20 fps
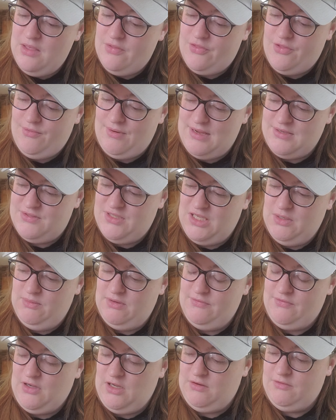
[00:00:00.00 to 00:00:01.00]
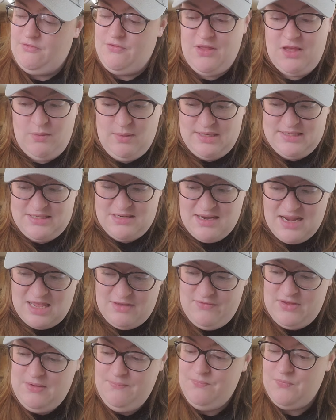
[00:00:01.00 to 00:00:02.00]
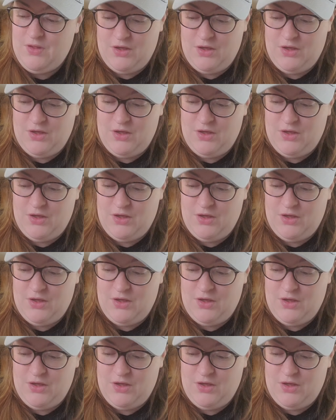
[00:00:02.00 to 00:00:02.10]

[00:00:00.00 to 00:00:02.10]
The rescue involved the U.S. Navy,